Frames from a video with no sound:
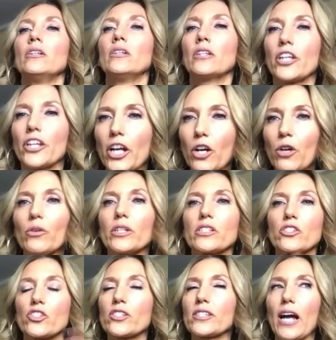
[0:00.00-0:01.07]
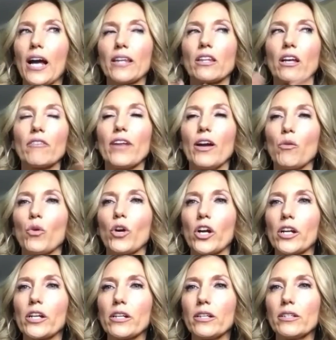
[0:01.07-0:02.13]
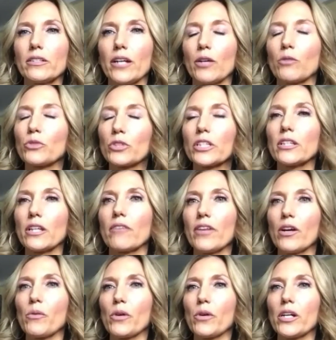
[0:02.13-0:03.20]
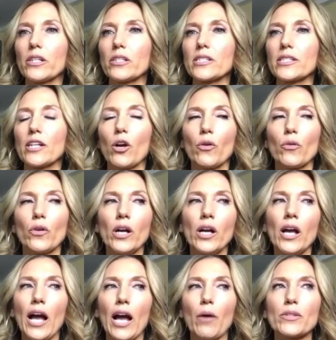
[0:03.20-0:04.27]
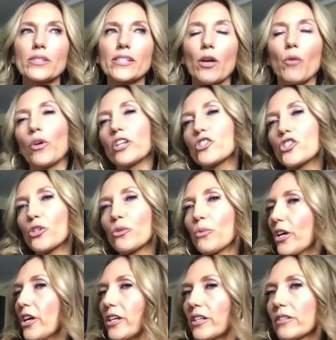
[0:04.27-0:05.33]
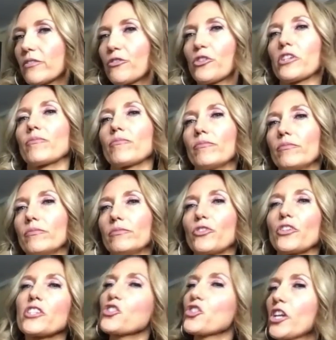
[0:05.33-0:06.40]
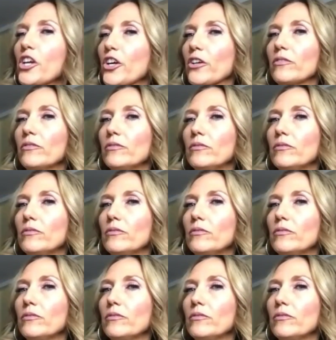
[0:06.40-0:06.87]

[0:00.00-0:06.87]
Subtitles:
You know, it's just, I love that word. I really love that word. So I would say, what is your word for this year?